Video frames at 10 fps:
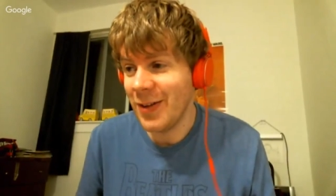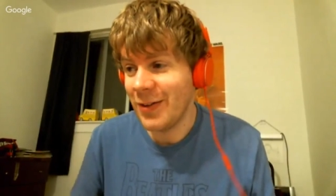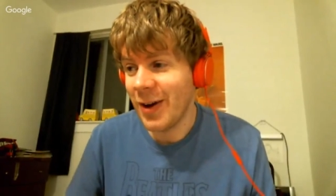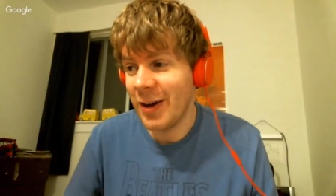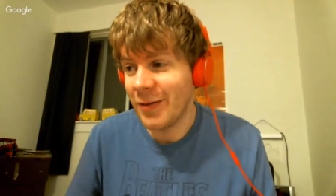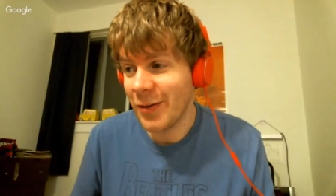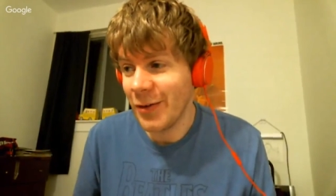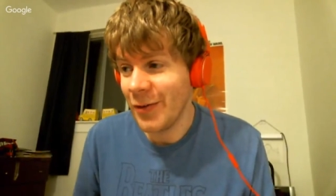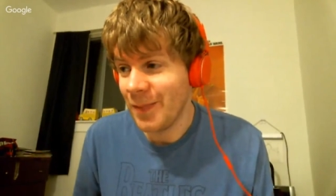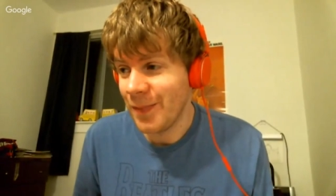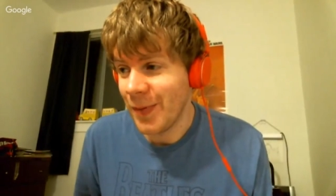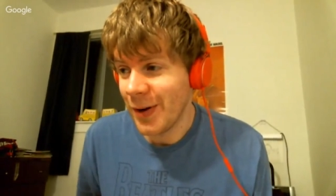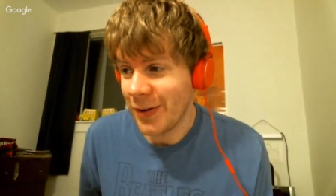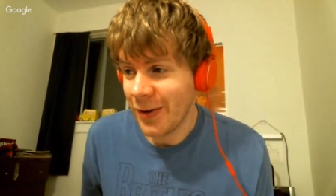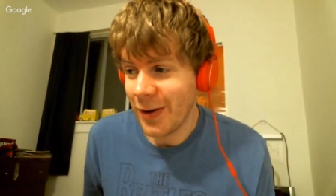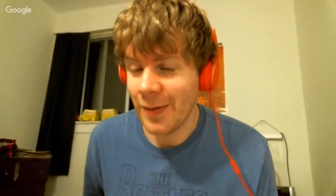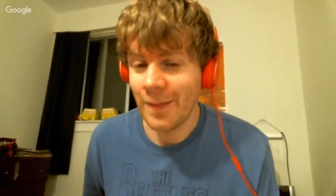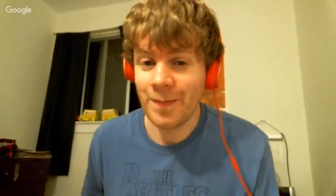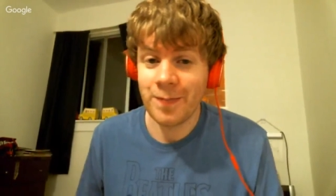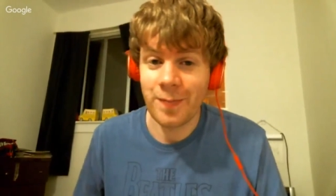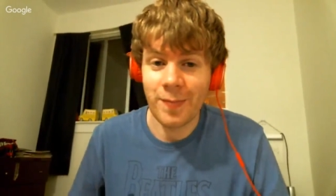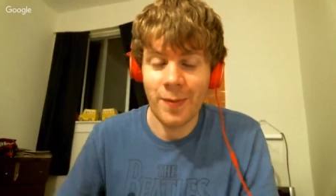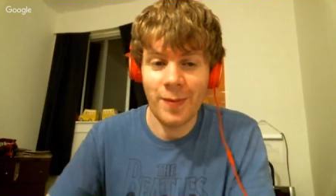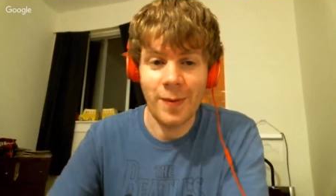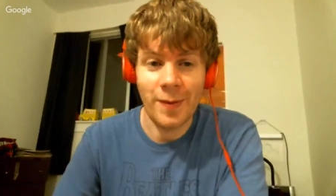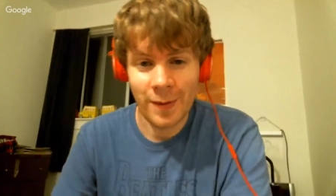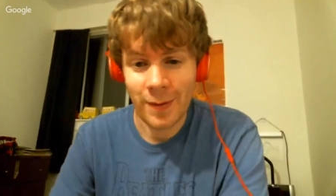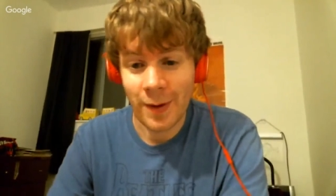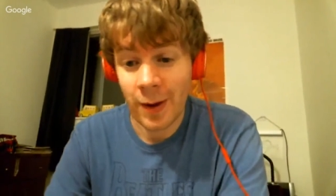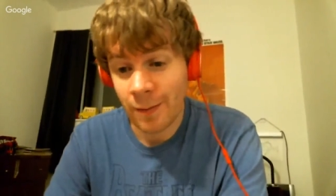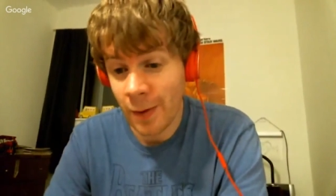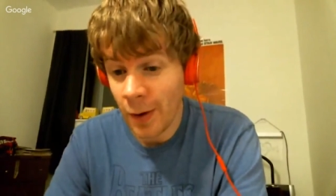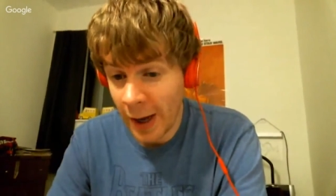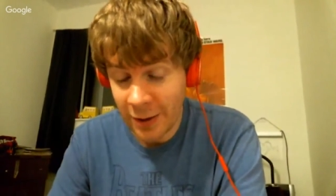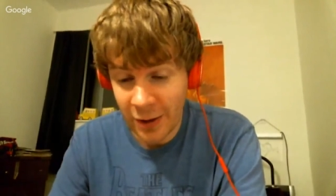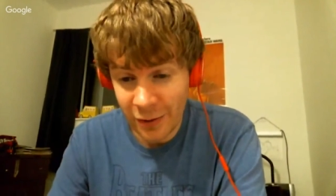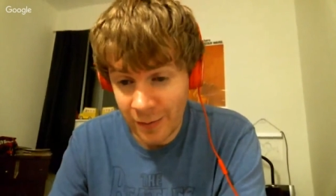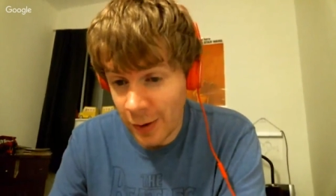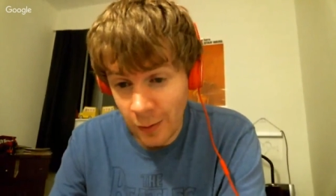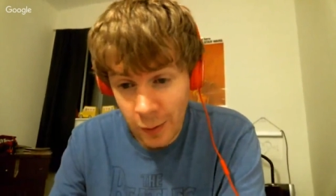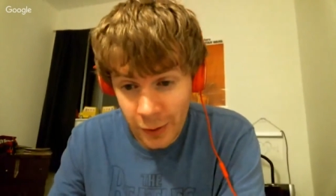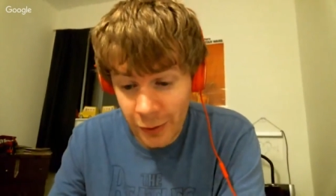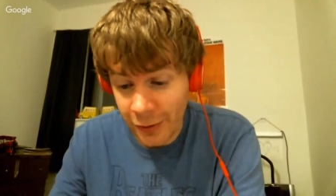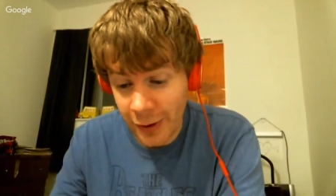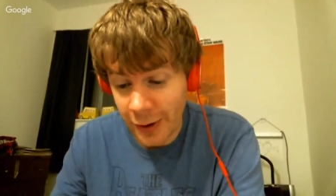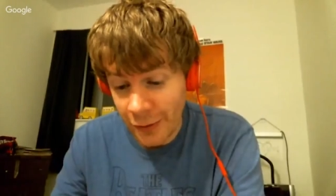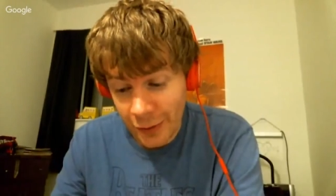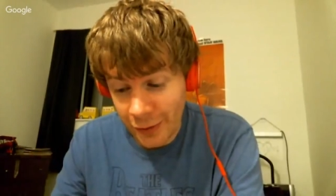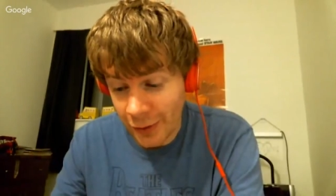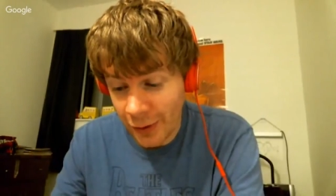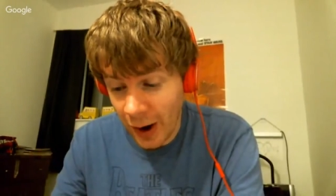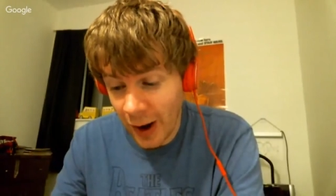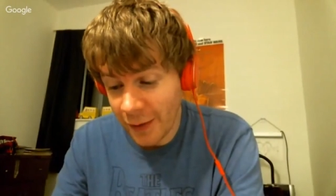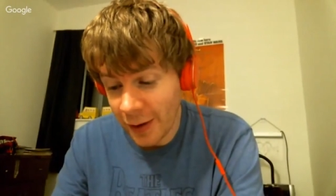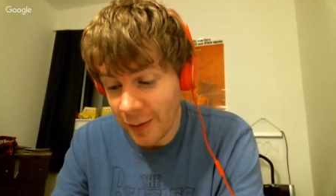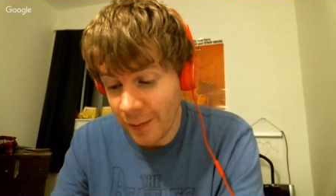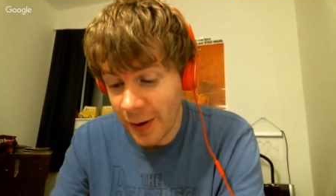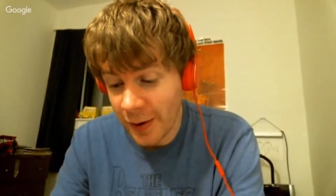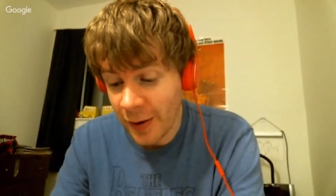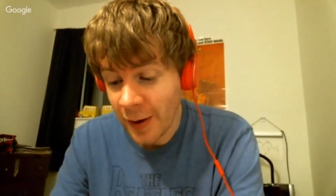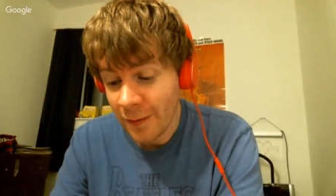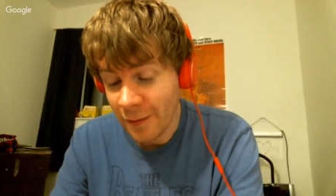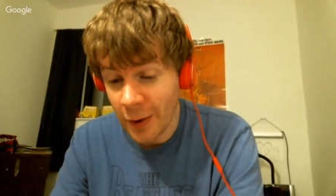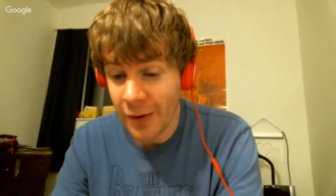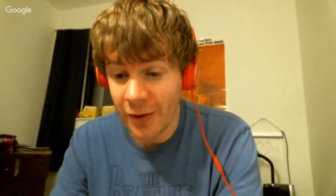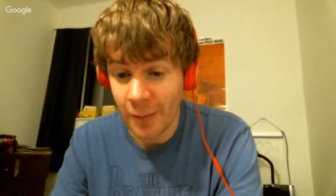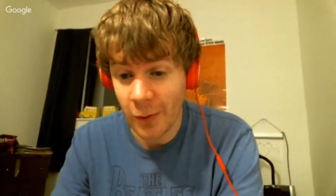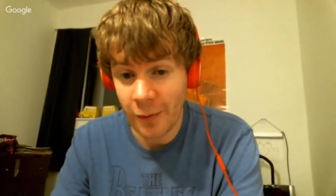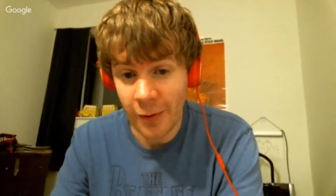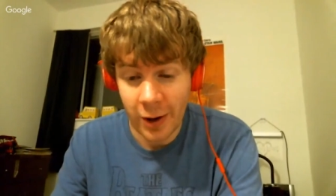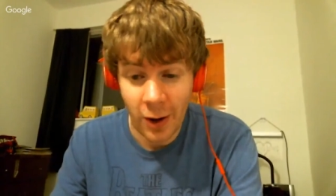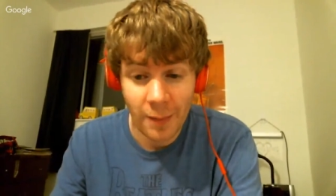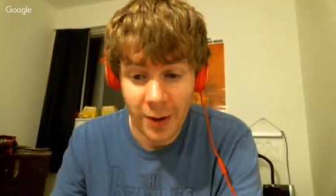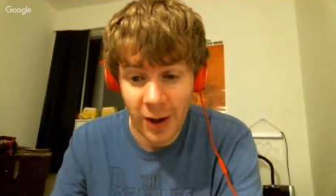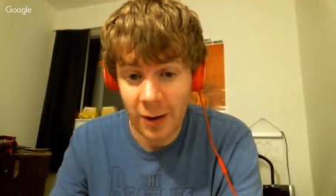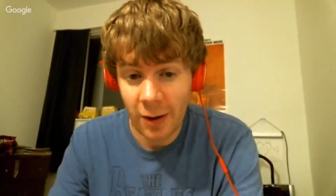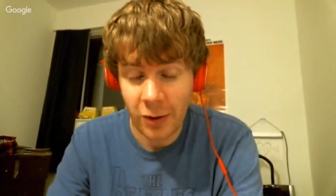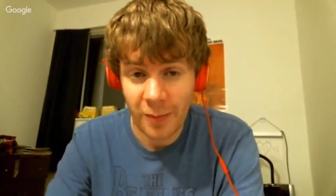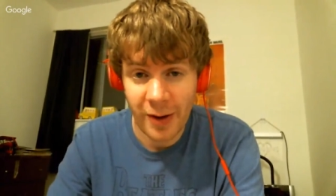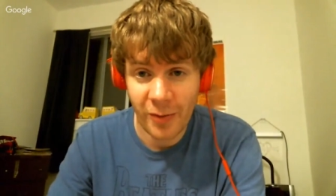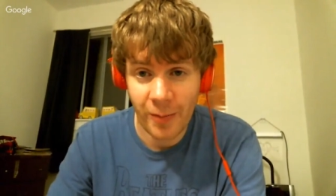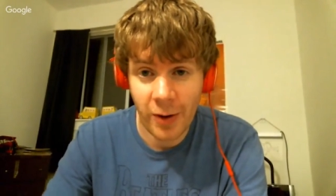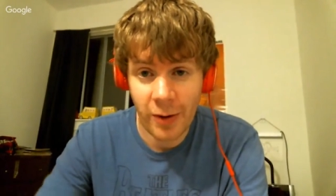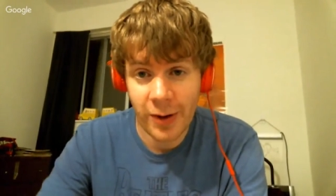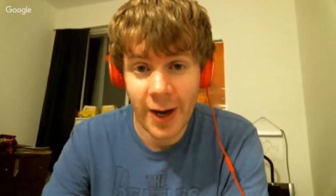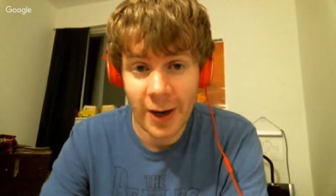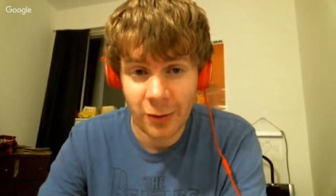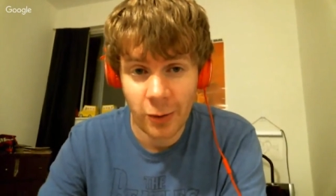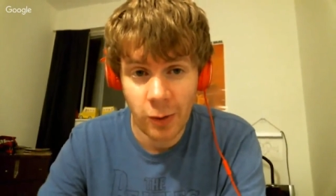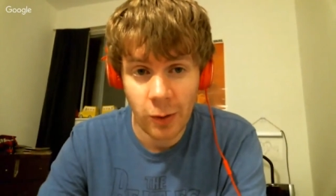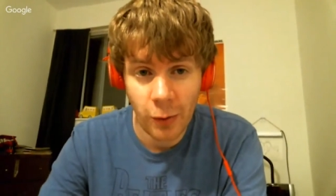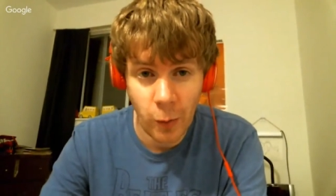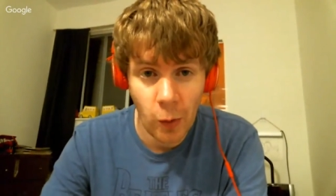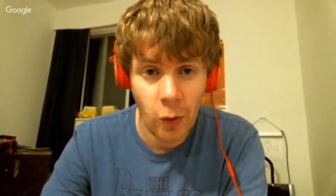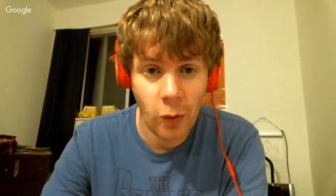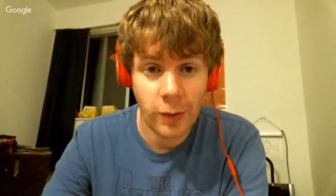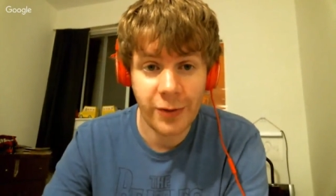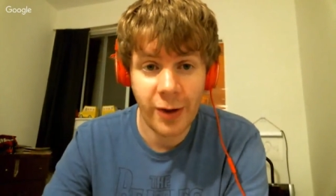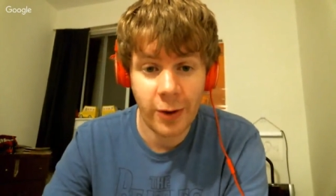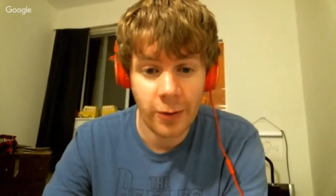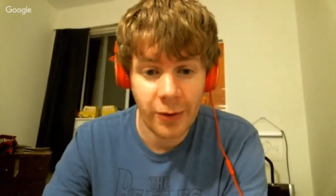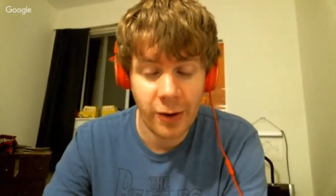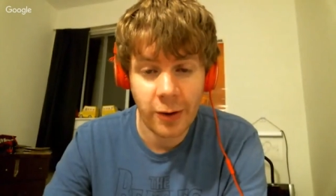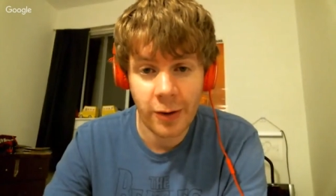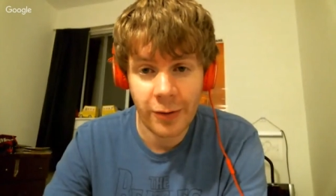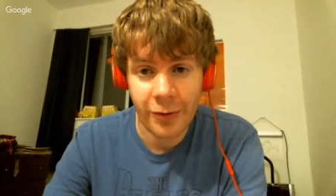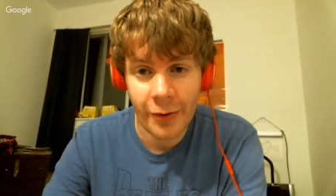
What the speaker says: And that's kind of true. But yeah, well, acting's, one of those things. It's a craft. It can be very simple or very complicated. It all depends upon the actor or the role, et cetera, et cetera.